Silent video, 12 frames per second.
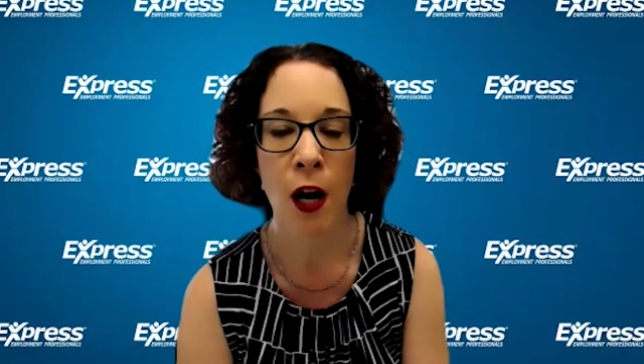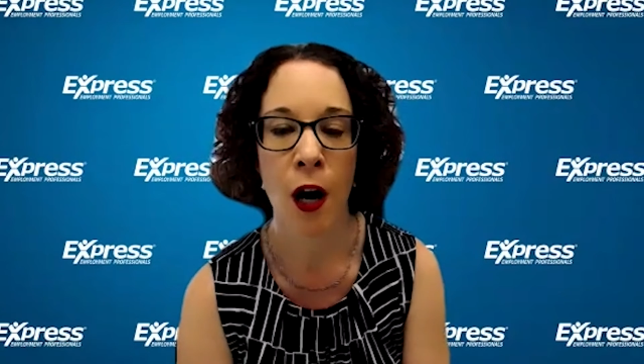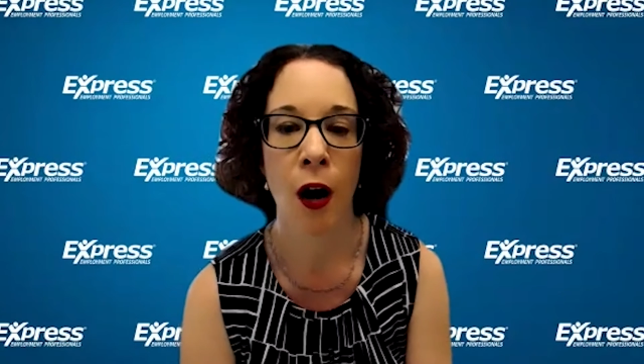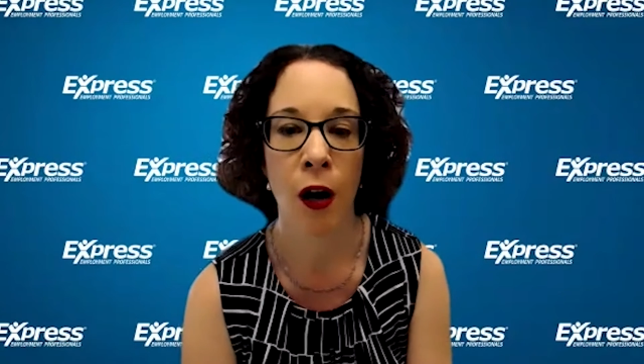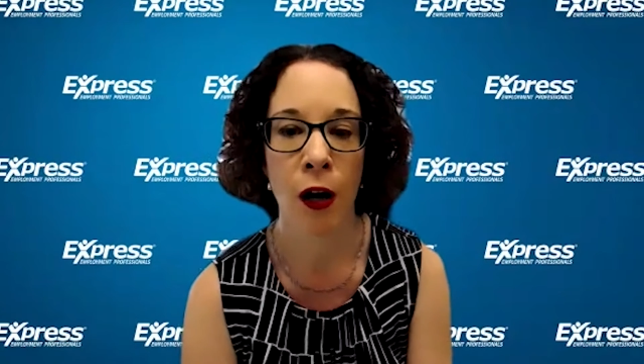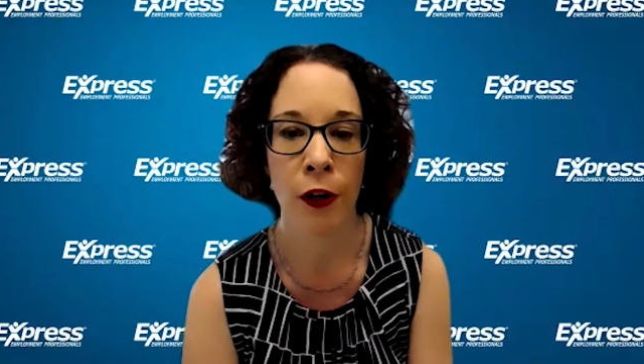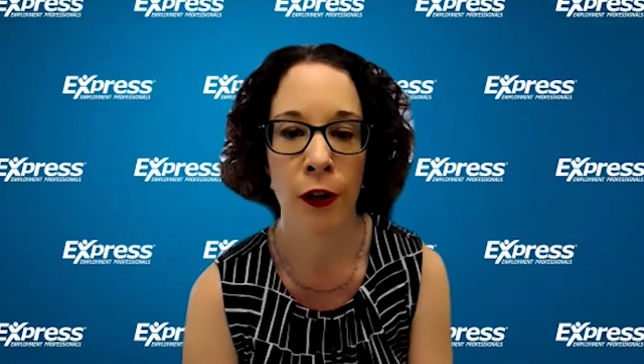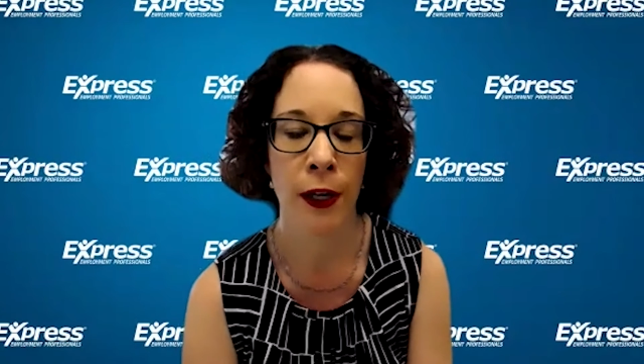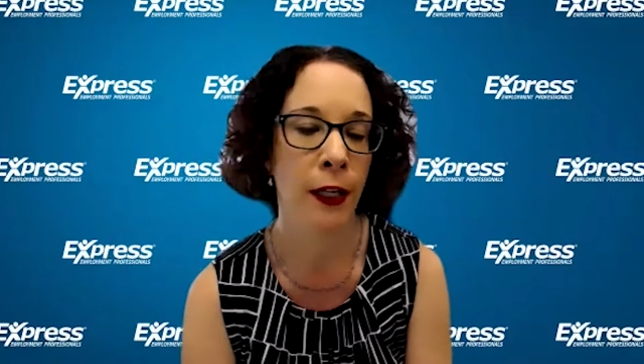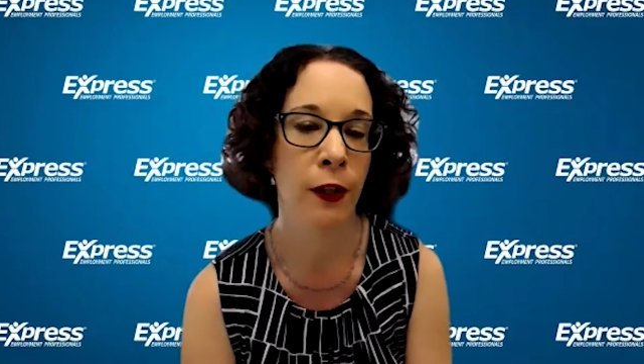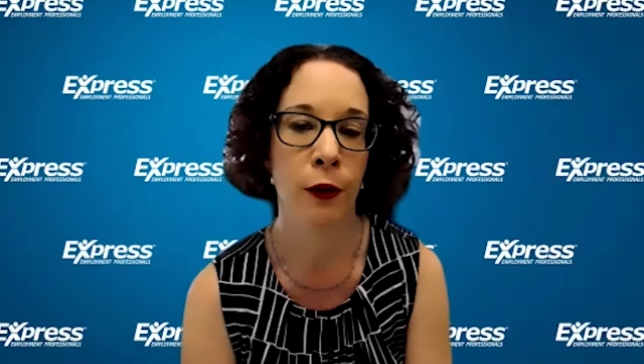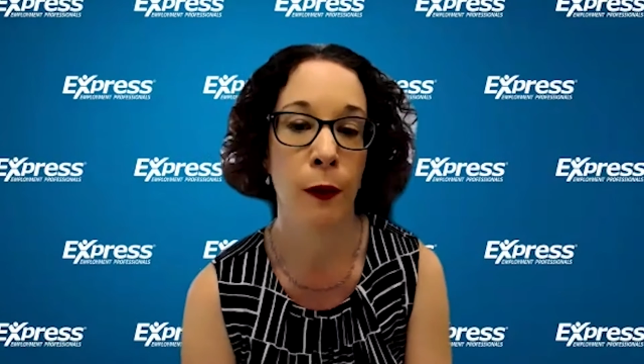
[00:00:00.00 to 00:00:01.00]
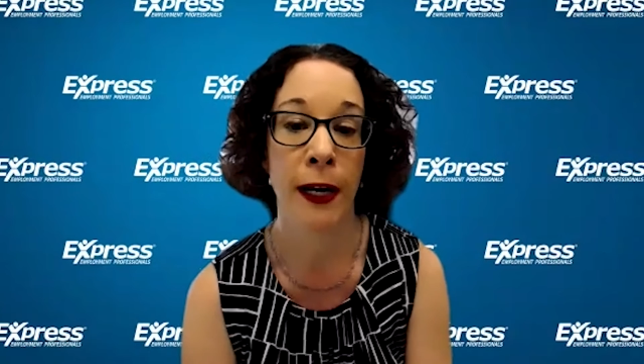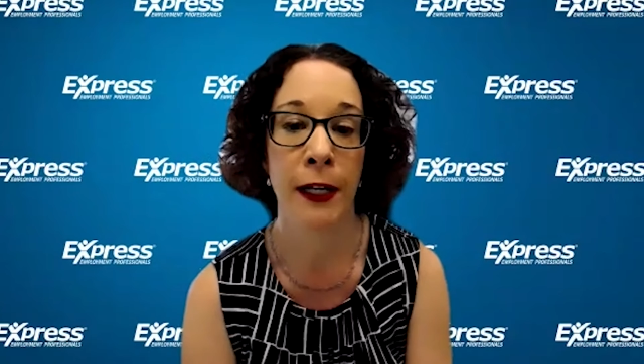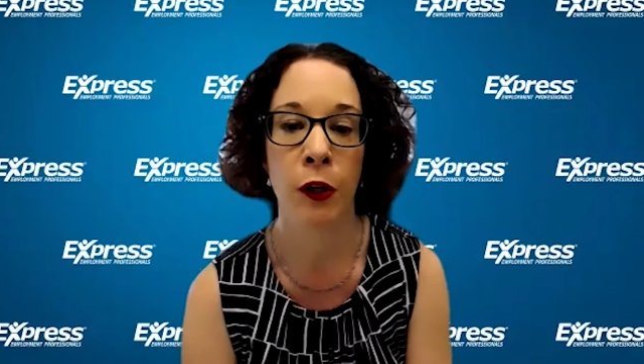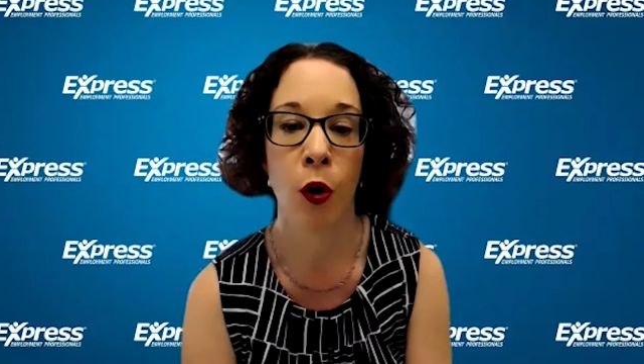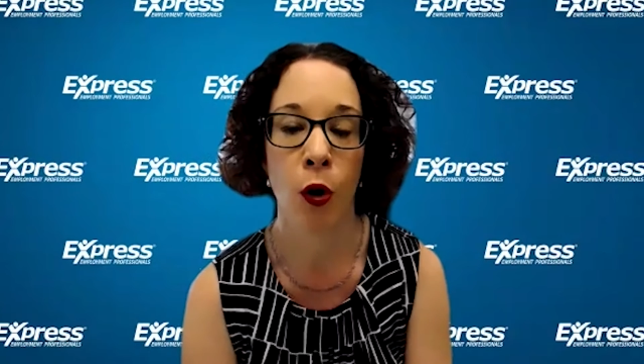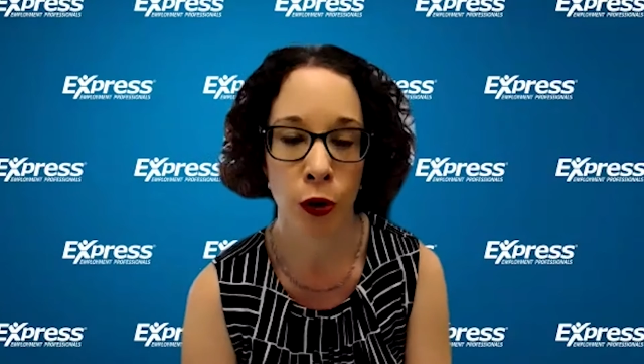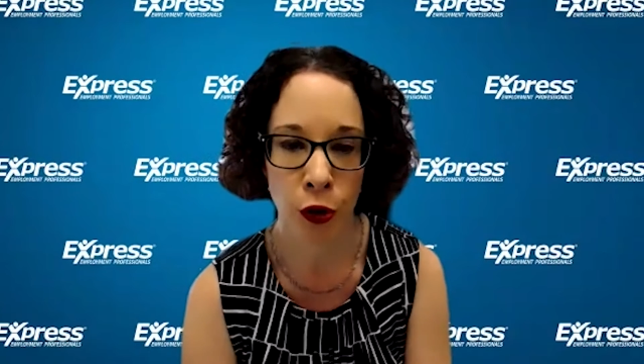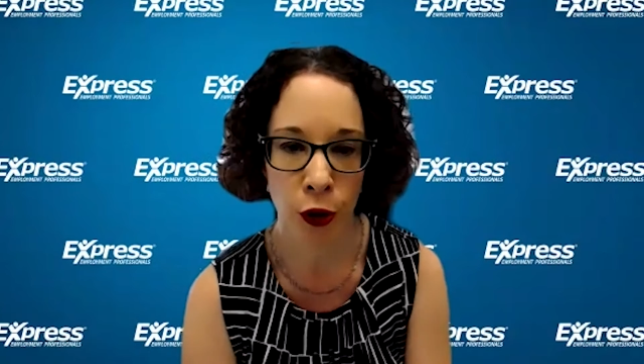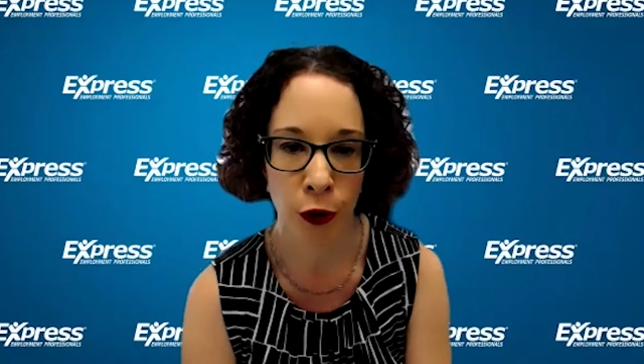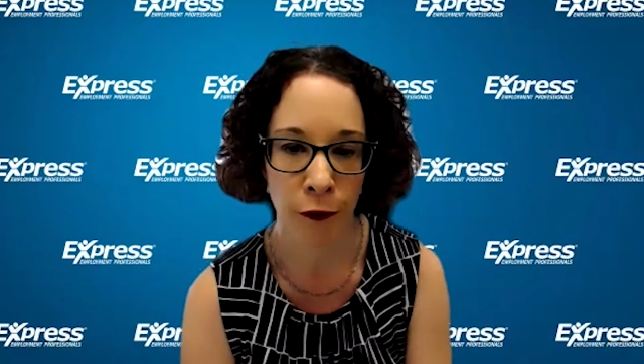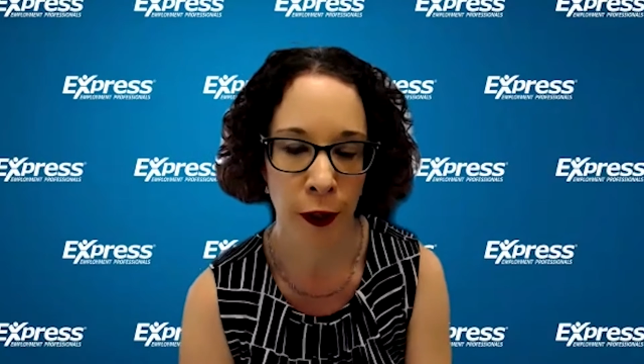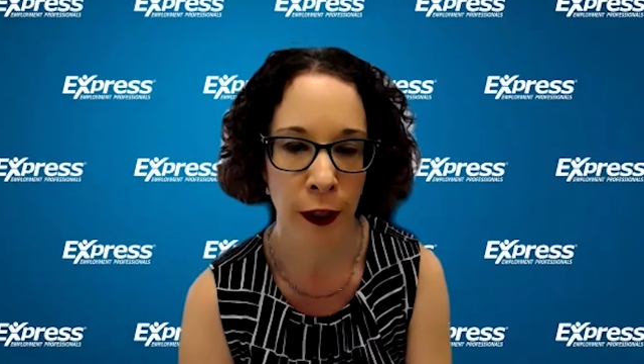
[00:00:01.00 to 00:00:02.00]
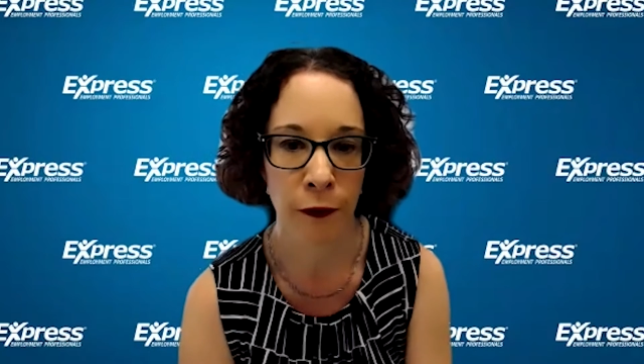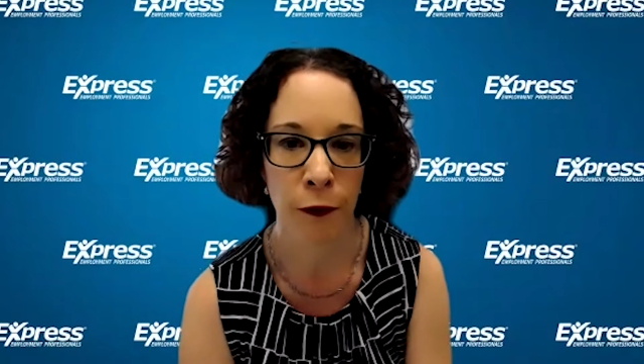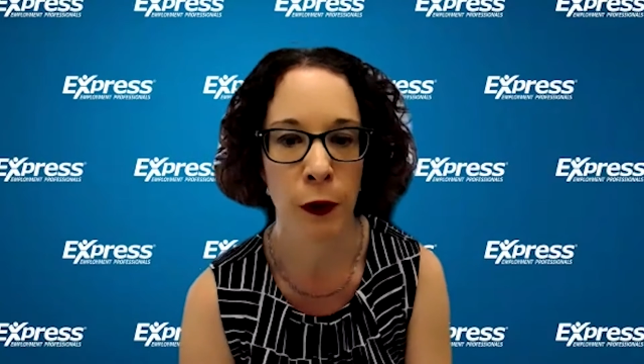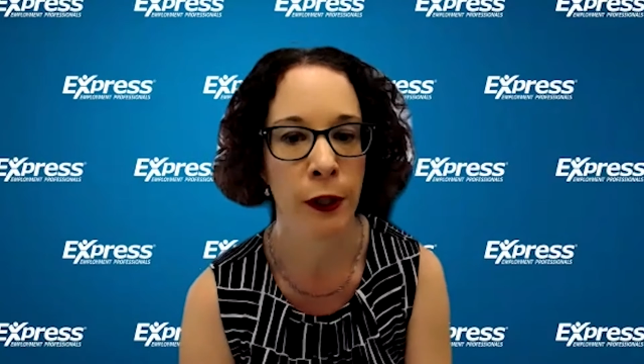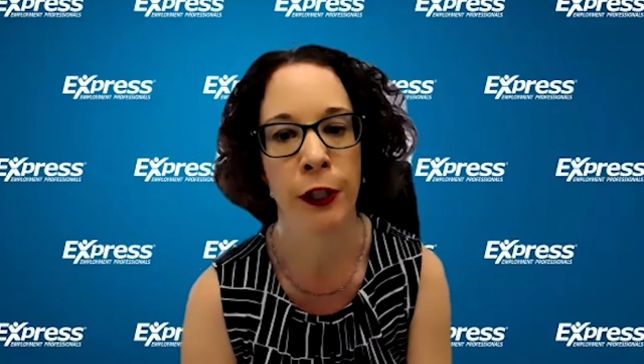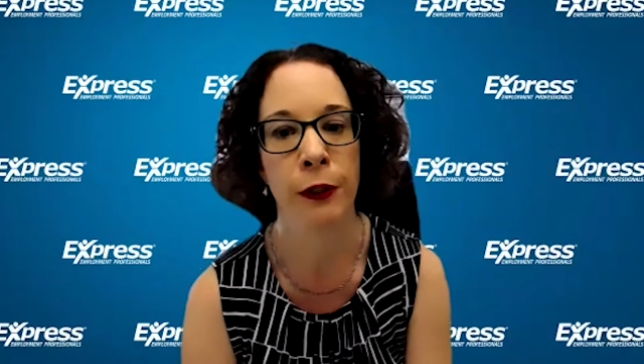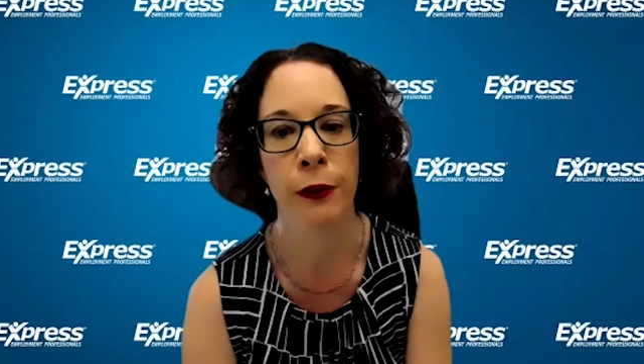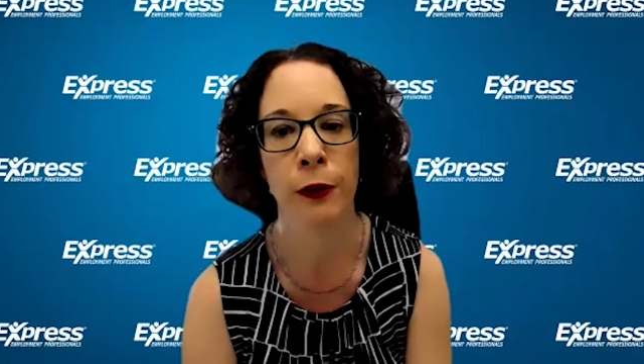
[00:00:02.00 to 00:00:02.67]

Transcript: are they the right culture fit for you?